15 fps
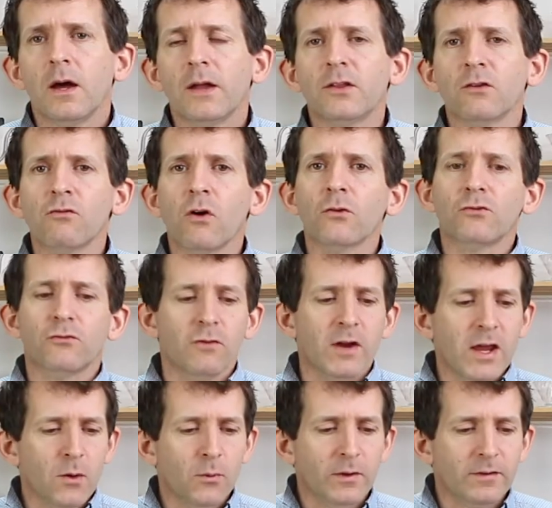At the
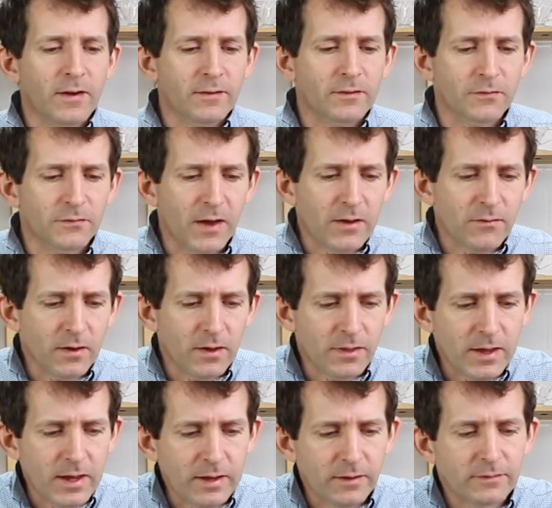Roastery, we tend to favour
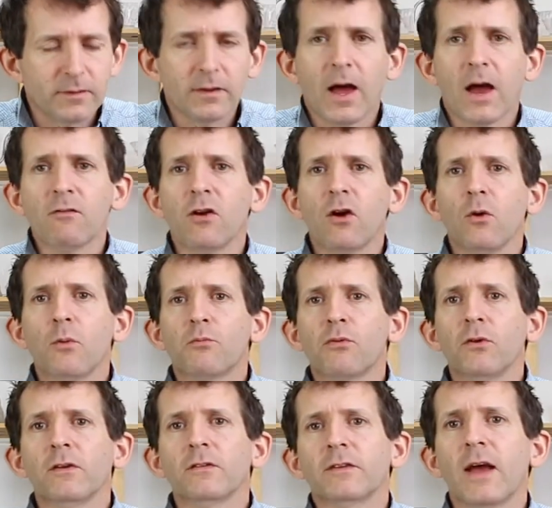these Hario
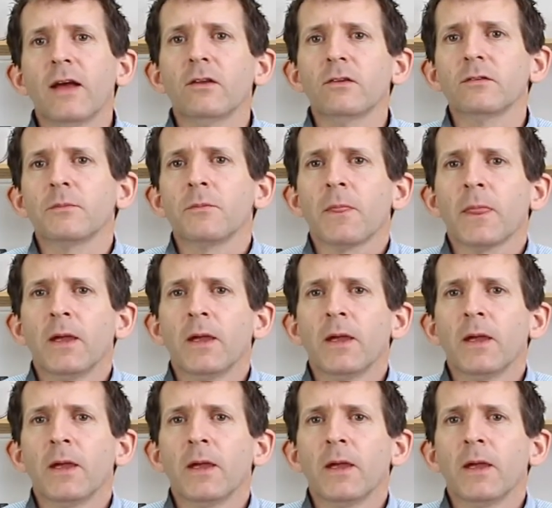brewing scales.